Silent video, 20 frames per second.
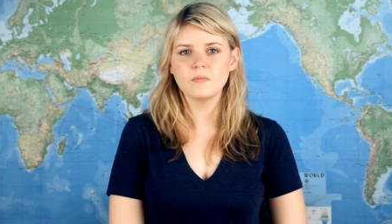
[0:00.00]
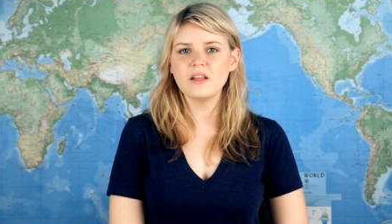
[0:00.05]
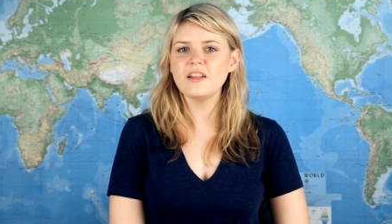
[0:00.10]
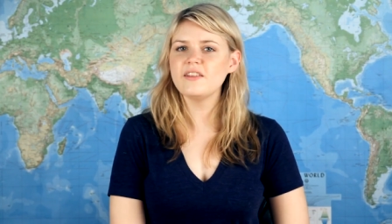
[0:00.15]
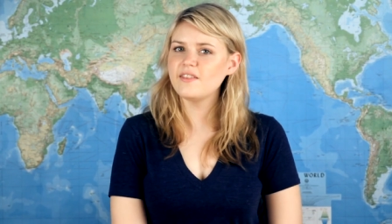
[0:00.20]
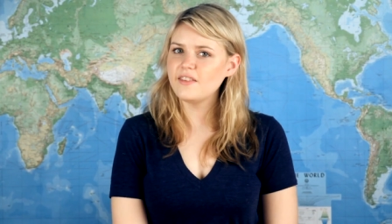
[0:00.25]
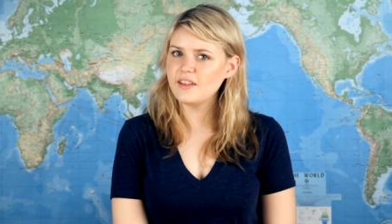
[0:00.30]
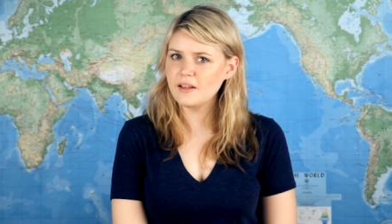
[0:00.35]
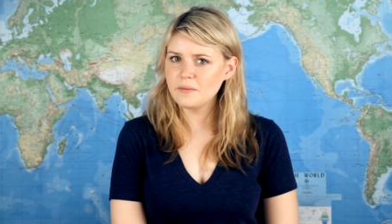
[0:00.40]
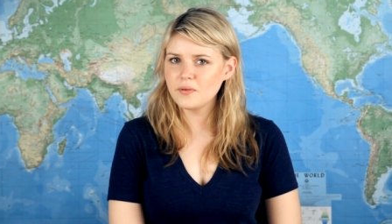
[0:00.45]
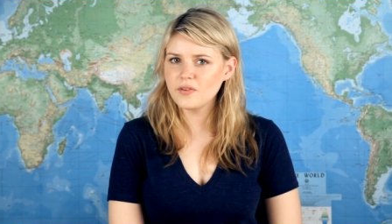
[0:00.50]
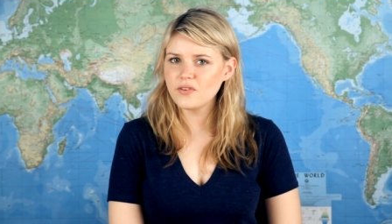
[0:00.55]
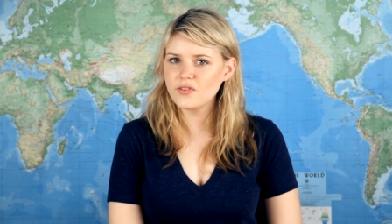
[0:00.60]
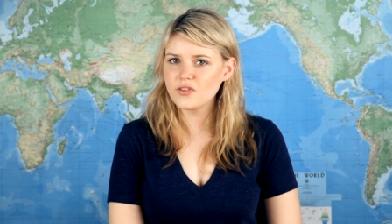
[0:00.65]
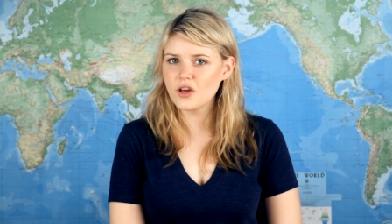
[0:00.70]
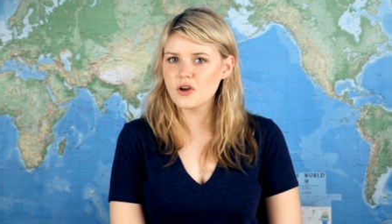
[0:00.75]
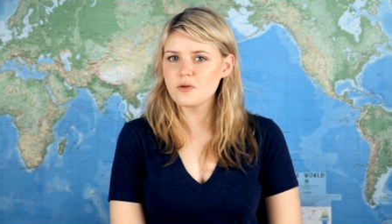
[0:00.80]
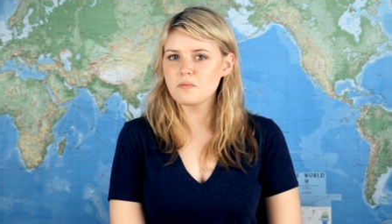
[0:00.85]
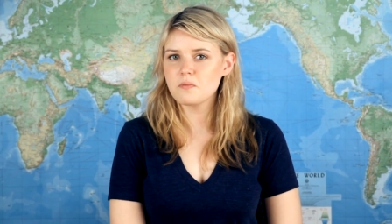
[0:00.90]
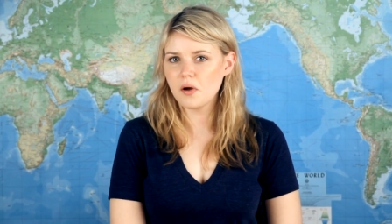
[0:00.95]
It seems as
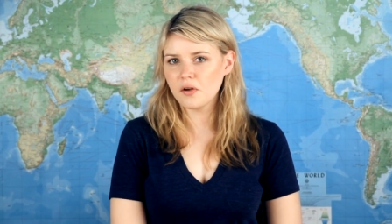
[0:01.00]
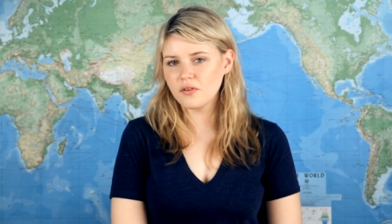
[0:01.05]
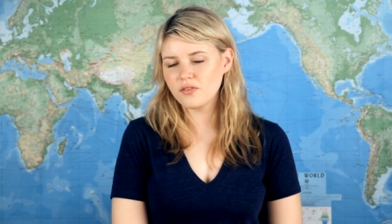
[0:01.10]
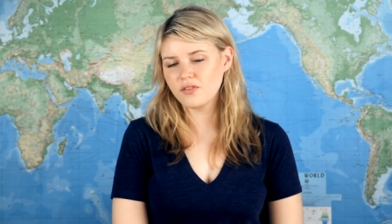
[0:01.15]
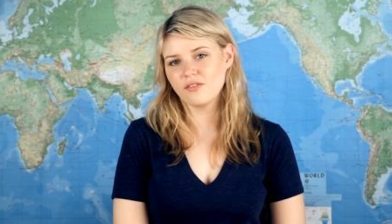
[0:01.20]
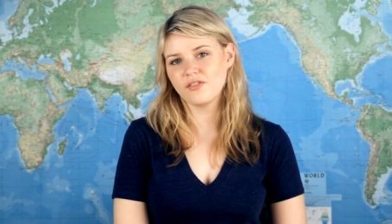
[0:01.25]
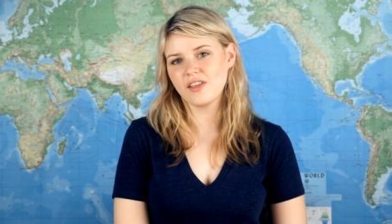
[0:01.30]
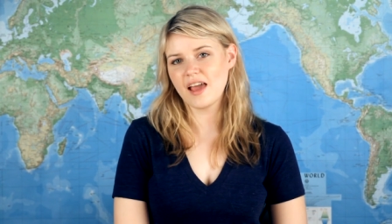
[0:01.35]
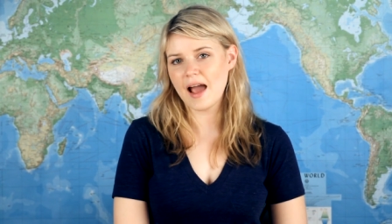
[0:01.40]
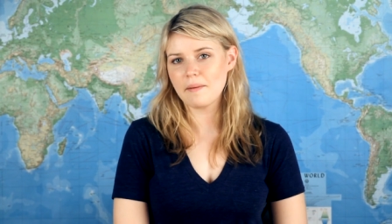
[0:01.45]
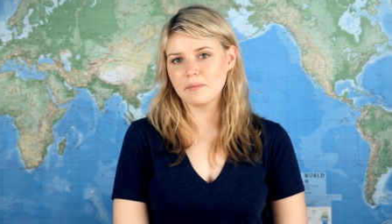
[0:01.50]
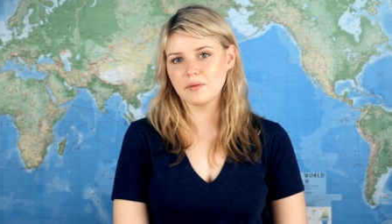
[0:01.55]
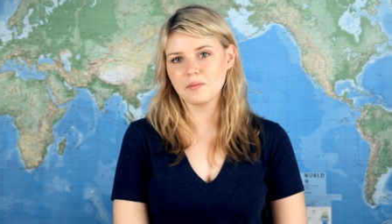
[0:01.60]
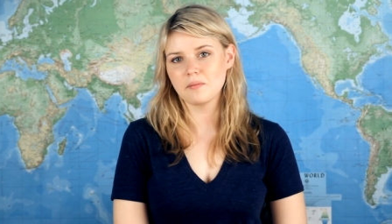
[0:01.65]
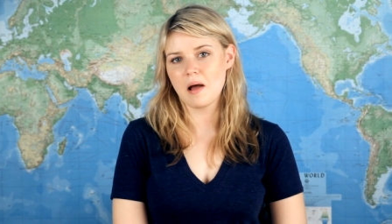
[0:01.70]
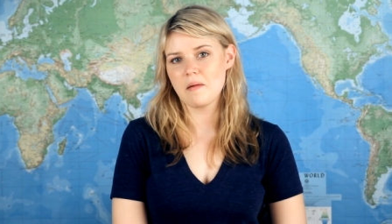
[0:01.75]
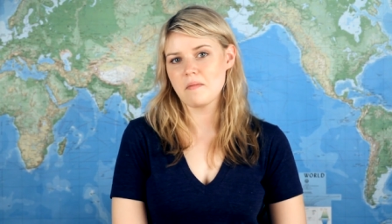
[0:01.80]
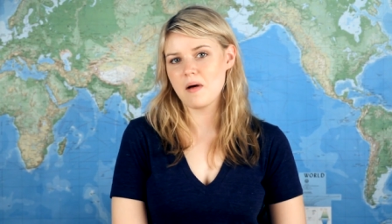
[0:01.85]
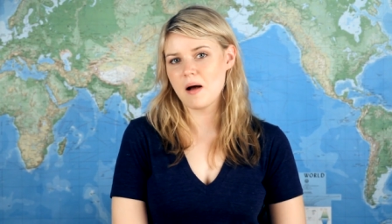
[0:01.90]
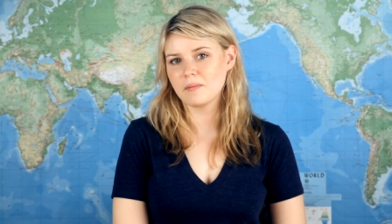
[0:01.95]
though most of the apps
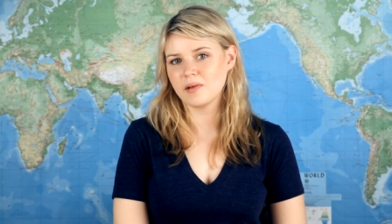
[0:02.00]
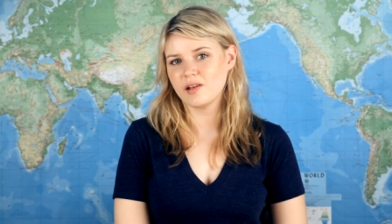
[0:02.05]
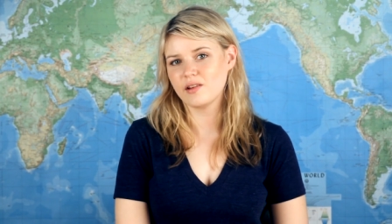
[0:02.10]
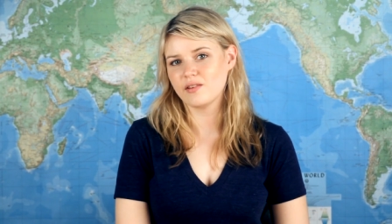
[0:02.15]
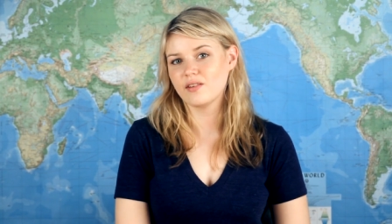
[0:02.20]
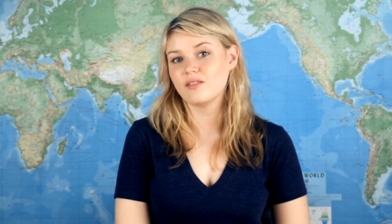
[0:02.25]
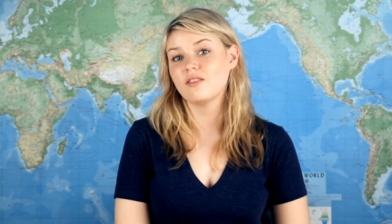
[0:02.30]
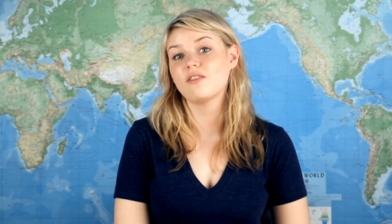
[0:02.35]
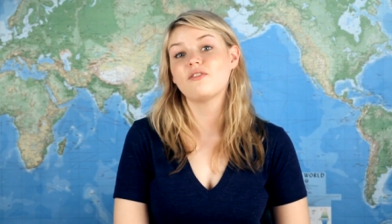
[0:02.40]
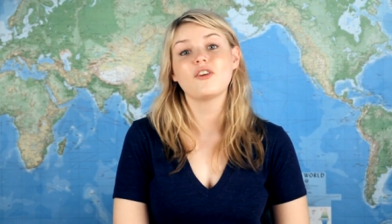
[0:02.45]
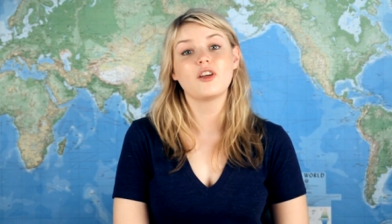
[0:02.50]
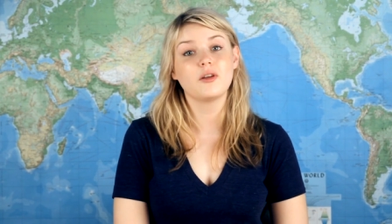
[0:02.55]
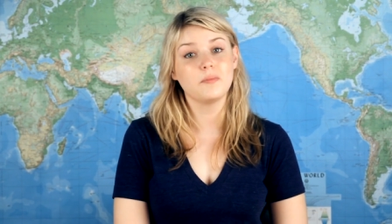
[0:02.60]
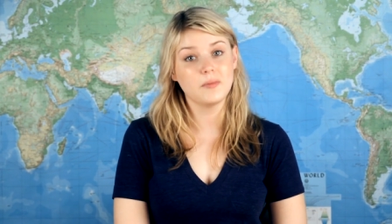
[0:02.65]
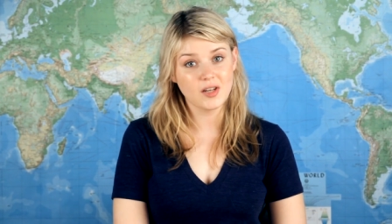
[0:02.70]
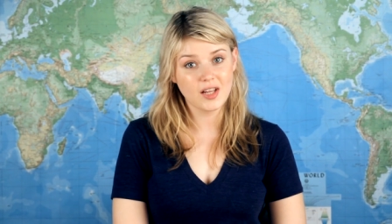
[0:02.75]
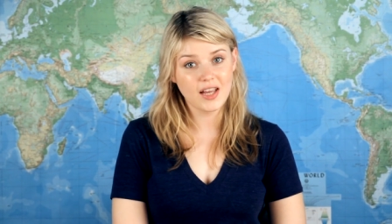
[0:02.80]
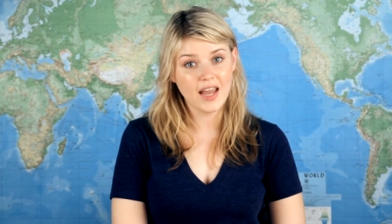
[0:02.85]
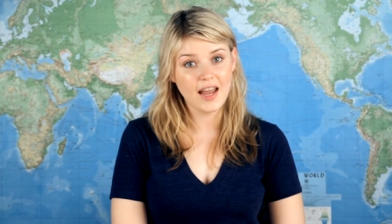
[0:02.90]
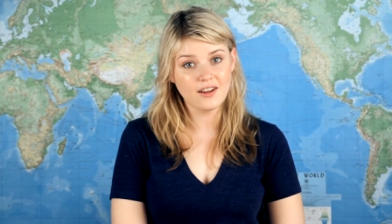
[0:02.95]
my mum uses are for
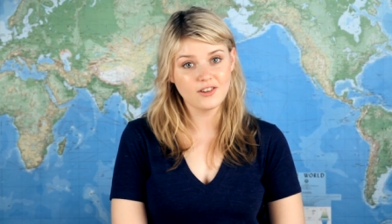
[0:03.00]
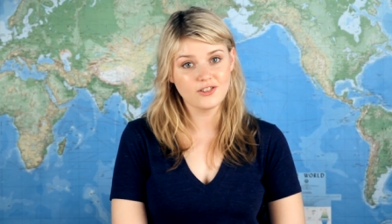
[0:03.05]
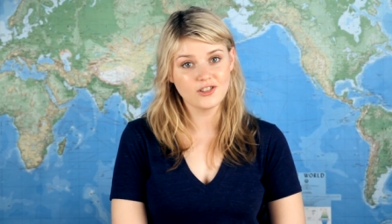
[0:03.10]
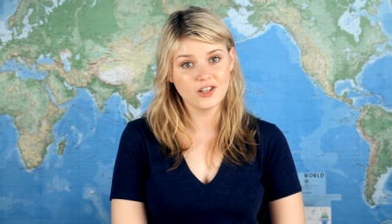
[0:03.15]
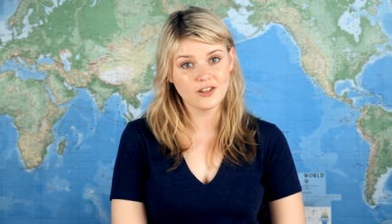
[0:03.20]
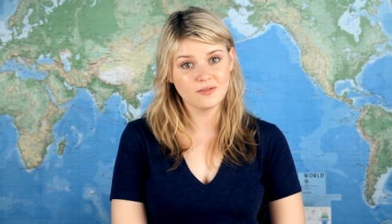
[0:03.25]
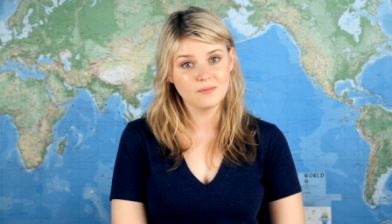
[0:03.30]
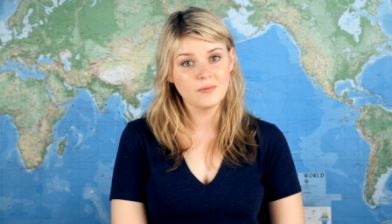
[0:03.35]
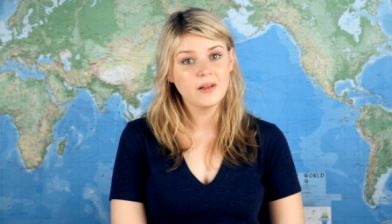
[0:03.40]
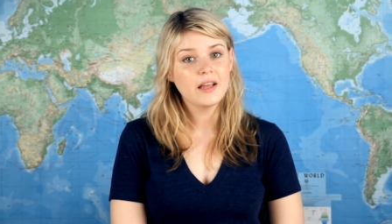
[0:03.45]
communication,